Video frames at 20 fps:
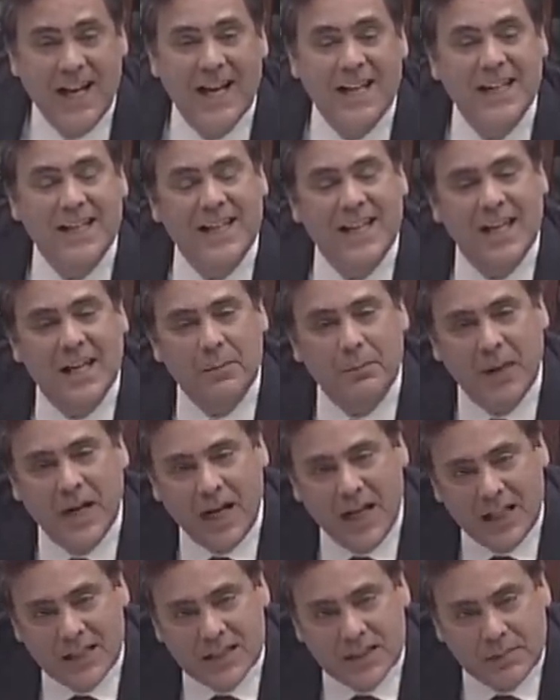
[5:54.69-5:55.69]
And it can't
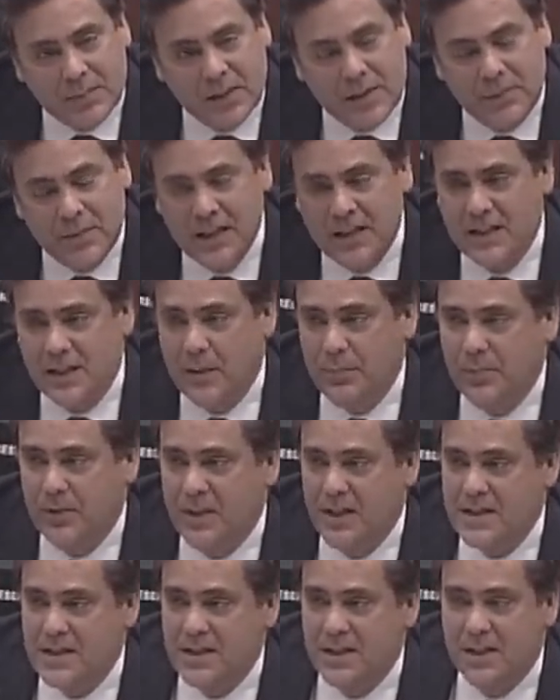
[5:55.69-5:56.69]
possibly mean that a
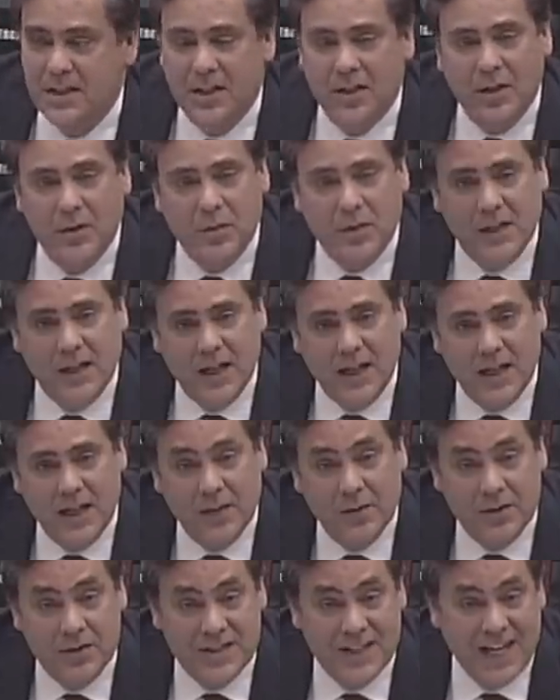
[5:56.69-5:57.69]
president can go to
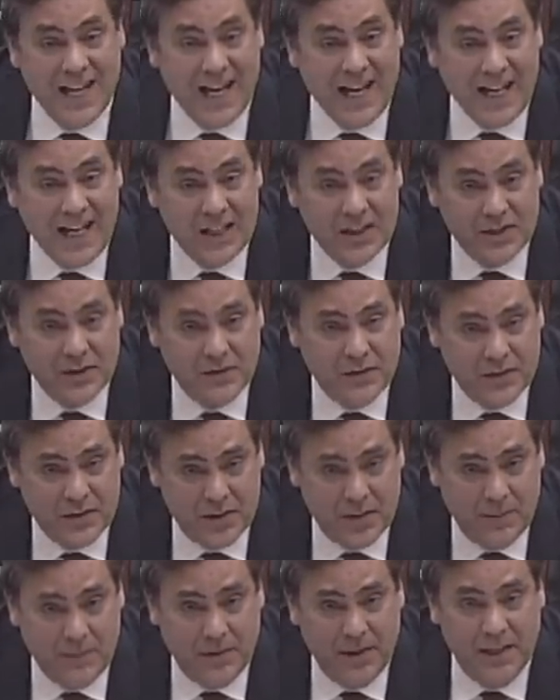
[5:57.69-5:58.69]
Congress and ask for
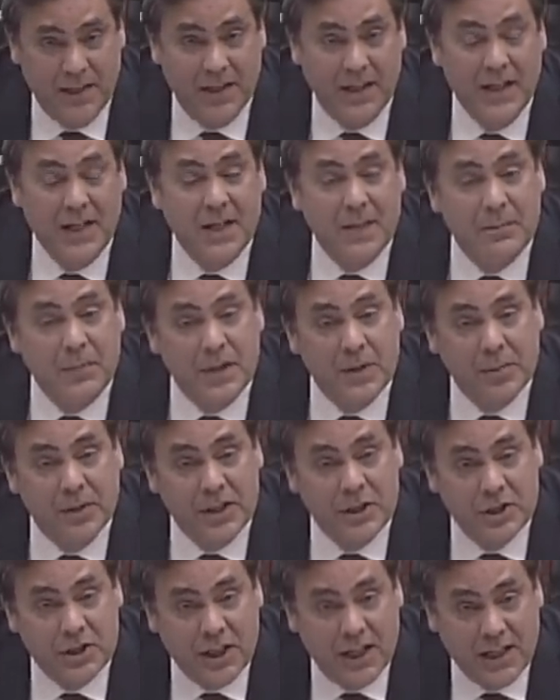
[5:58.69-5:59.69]
something, be
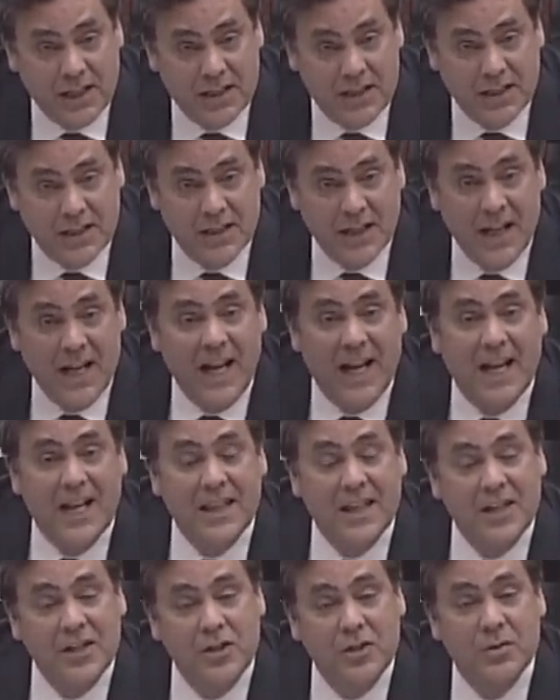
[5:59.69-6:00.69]
rejected,
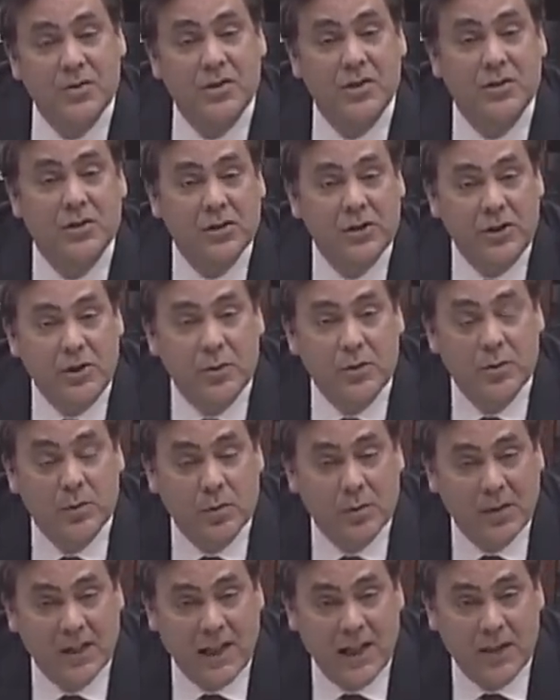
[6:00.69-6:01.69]
and then use his
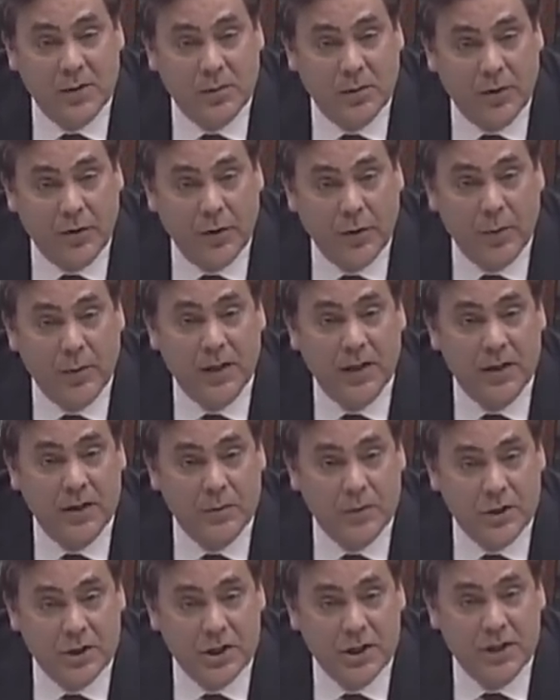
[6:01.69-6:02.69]
unilateral authority
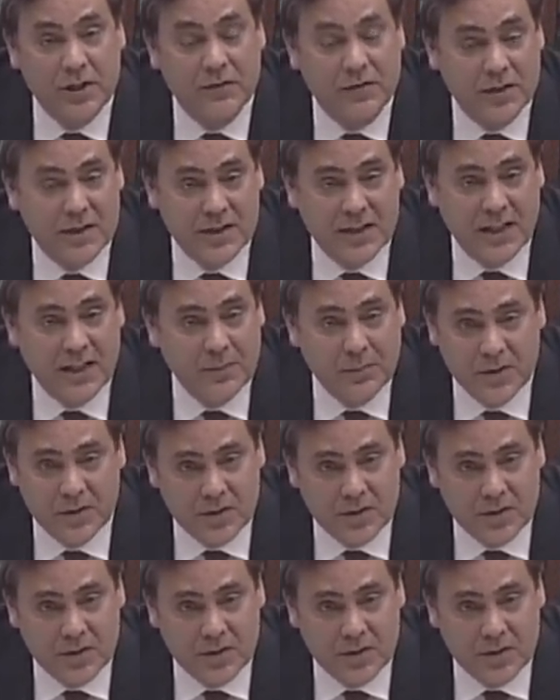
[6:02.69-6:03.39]
to achieve the same